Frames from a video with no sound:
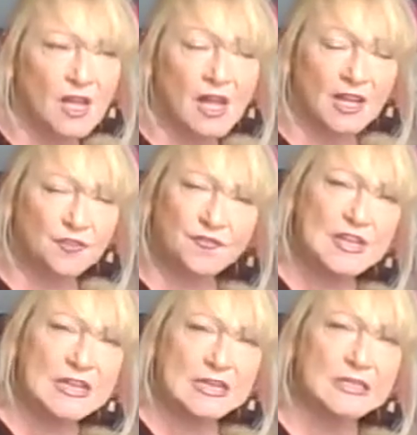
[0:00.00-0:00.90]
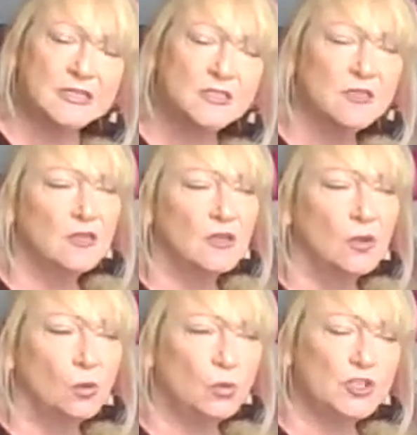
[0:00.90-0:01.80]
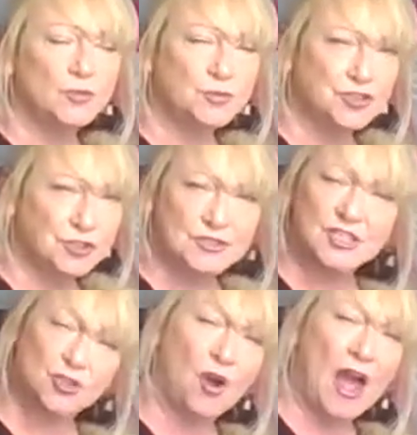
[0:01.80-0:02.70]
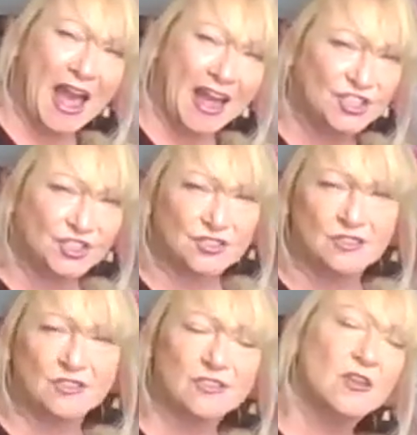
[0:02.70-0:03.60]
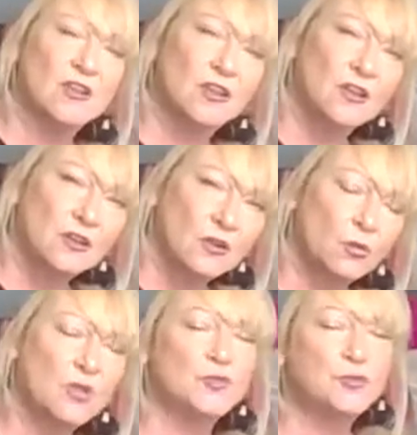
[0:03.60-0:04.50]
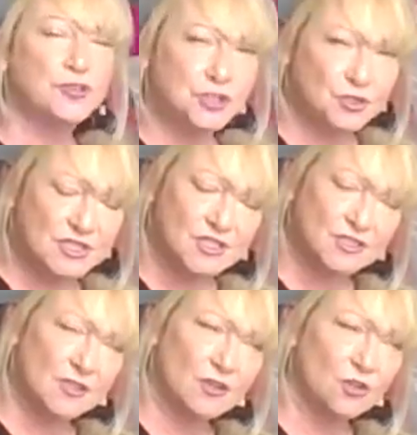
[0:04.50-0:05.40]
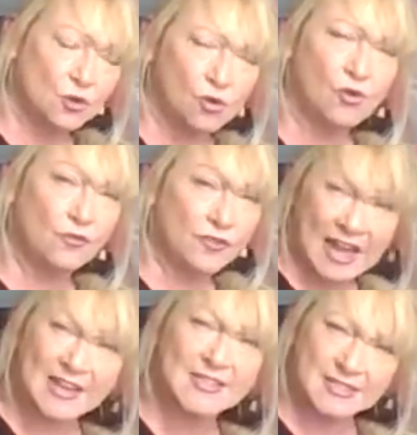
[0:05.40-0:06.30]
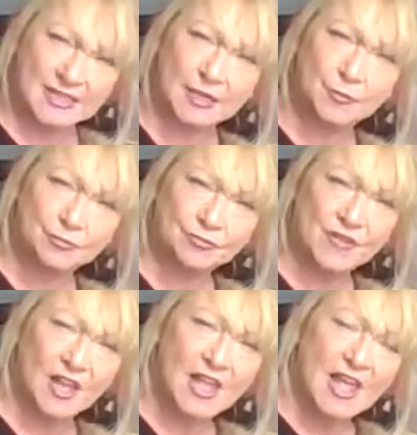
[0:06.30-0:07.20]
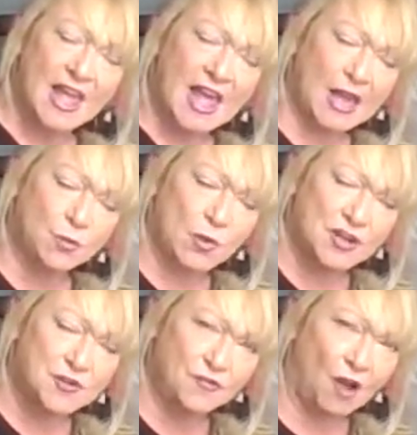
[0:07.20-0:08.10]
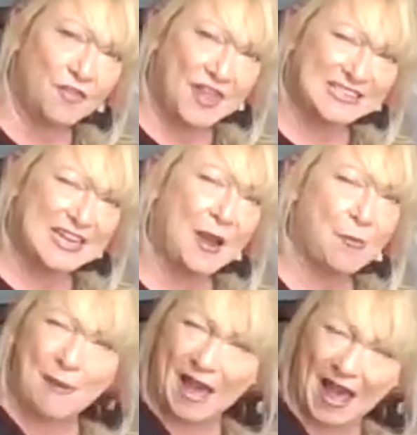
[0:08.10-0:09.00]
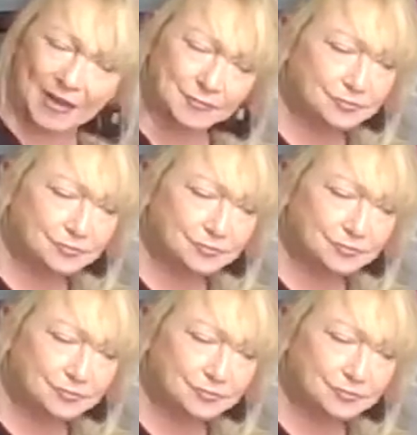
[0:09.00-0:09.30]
and your feelings, which produces your actions, which produces your reality. And when you got that down pat,